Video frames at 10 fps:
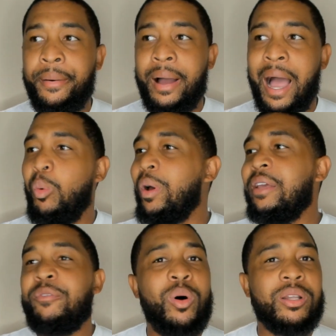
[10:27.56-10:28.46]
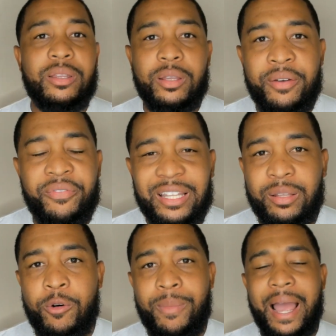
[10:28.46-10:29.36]
I wouldn't even want to invite them
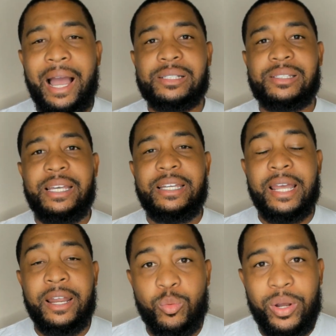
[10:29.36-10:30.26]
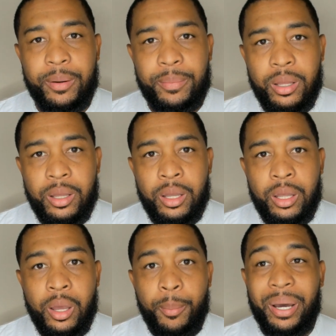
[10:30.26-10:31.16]
over my house to eat dinner with them.
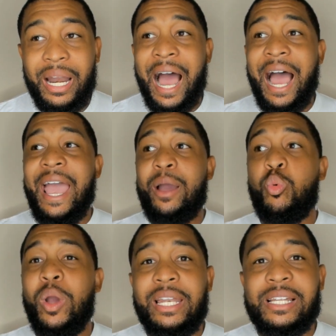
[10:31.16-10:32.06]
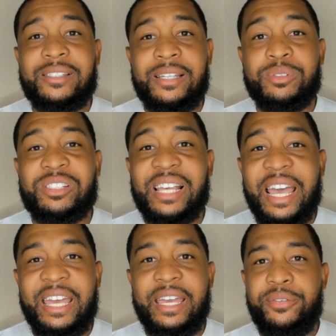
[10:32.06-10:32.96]
But I had witnessed them
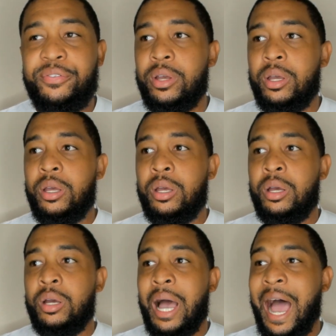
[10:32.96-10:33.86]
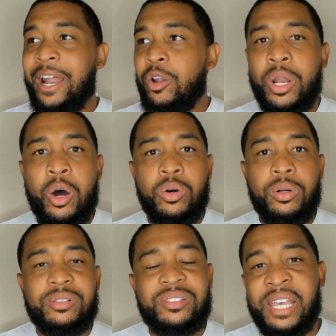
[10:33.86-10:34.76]
save, I don't
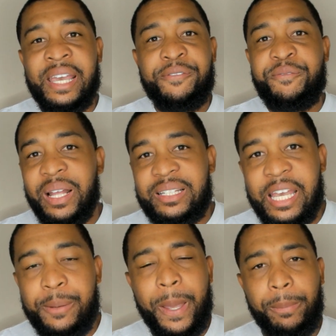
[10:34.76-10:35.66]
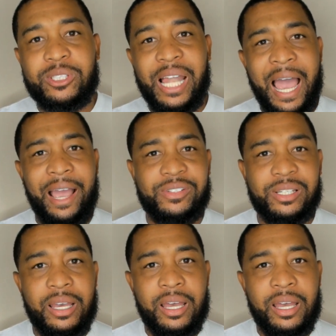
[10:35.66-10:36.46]
know, 10, 15 people's lives.